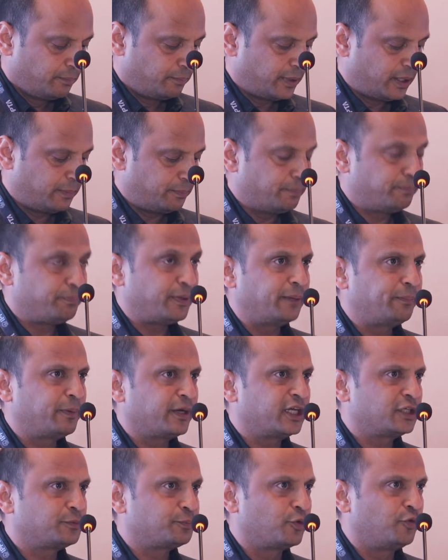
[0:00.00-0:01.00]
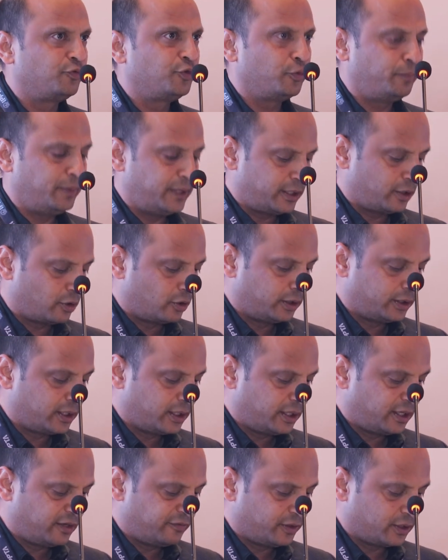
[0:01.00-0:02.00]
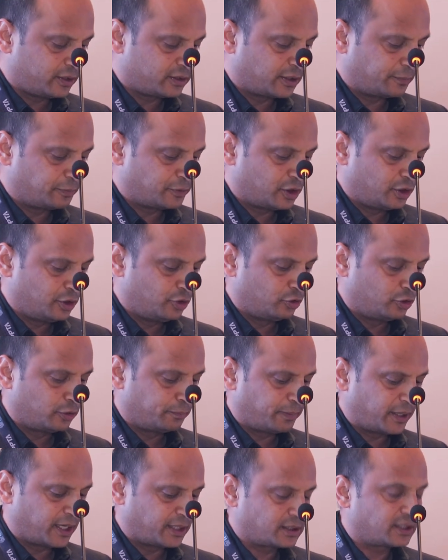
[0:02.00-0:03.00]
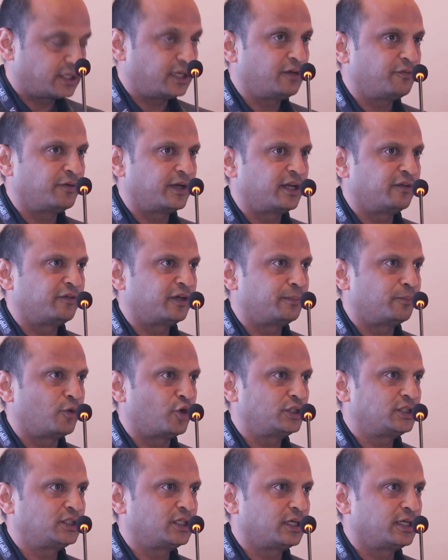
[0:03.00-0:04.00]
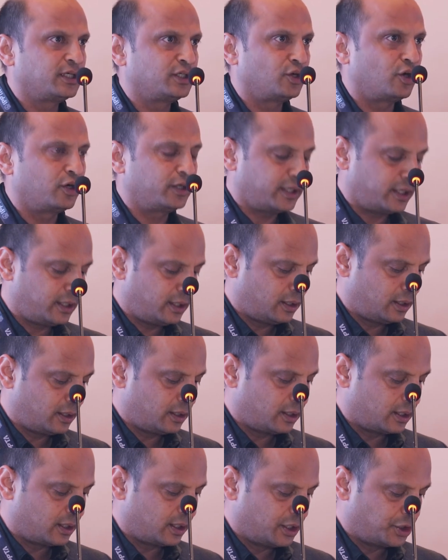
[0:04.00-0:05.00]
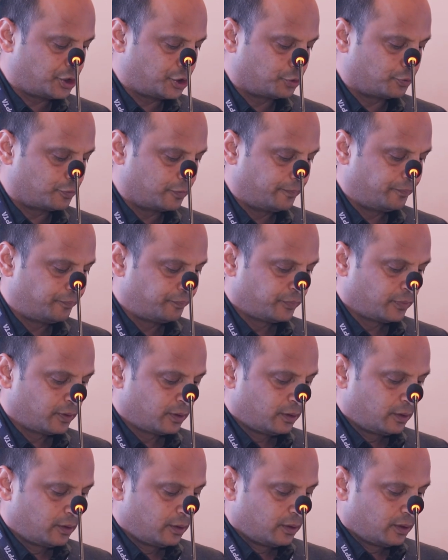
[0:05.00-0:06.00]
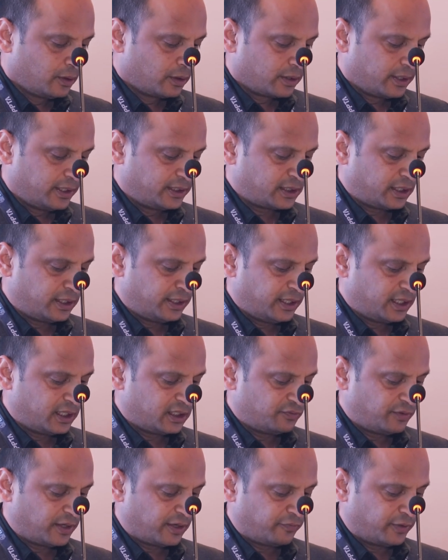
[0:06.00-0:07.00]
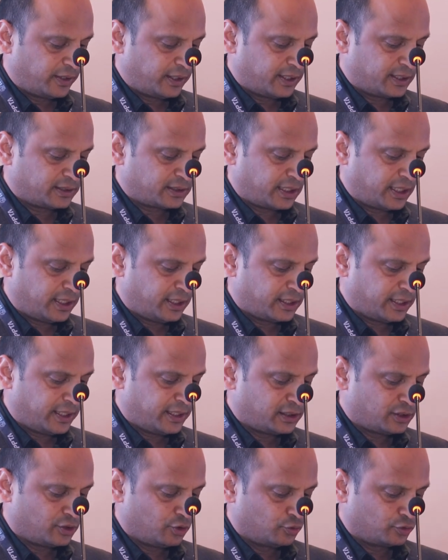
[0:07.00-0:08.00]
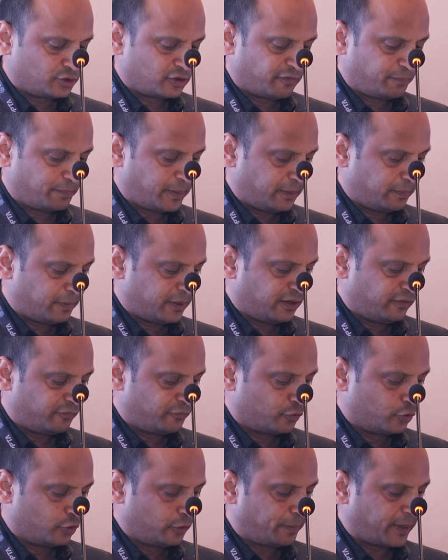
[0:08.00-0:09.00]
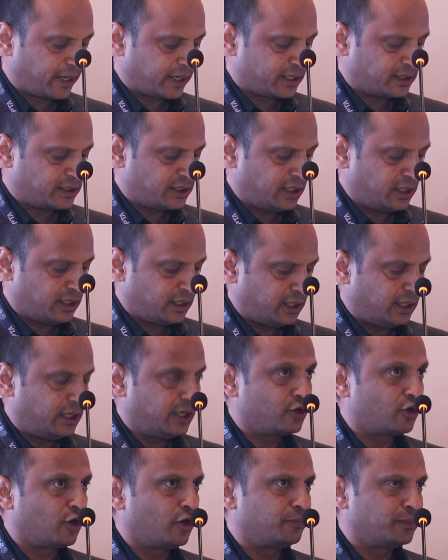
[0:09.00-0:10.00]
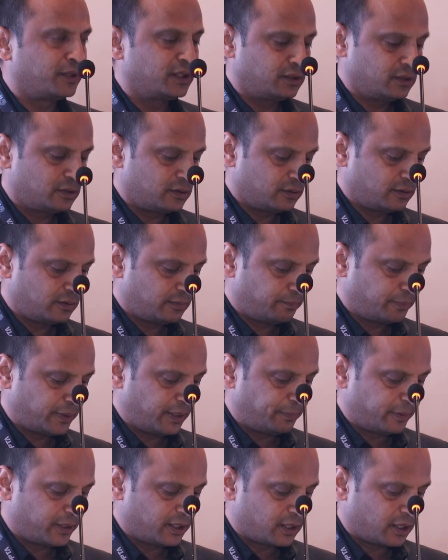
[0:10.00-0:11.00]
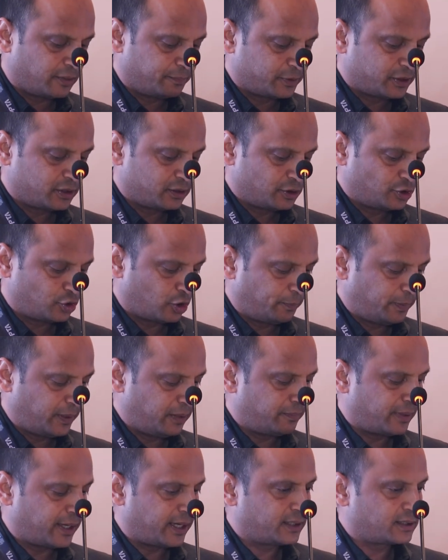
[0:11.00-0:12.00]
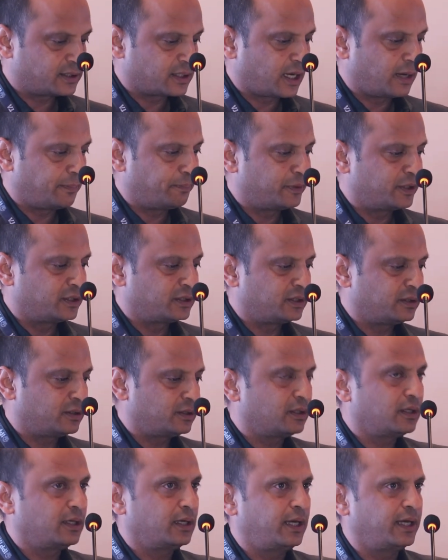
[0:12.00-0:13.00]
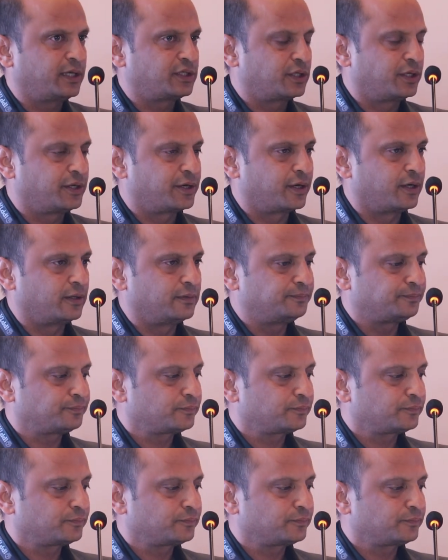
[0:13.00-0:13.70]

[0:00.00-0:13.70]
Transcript: Paper has proved to be an alternate substitute to plastic wherever moisture is not an issue. Recent years, we have witnessed an increased use of paper in food packaging, e-commerce, paper cups, shopping bags, wrappers, etc.